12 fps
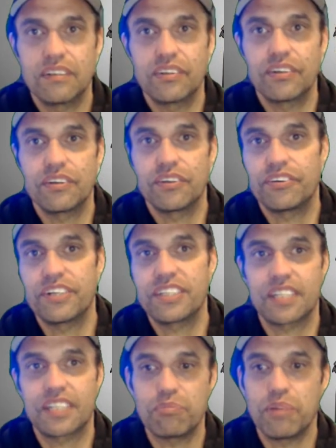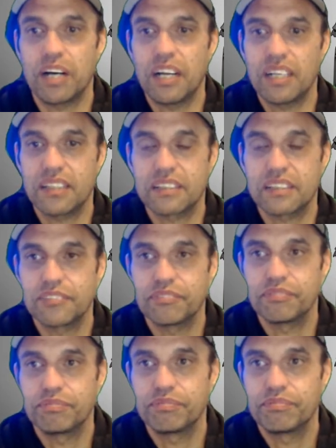heuristic bias.
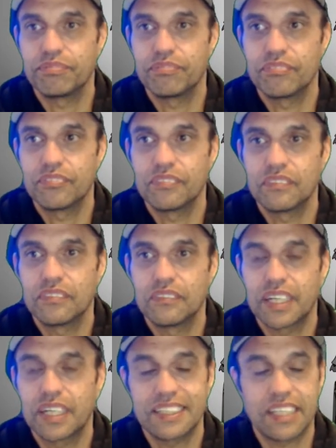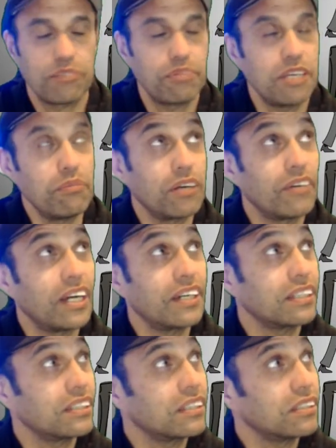I guess other people around
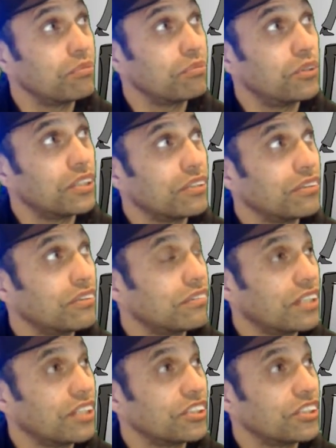us support it or don't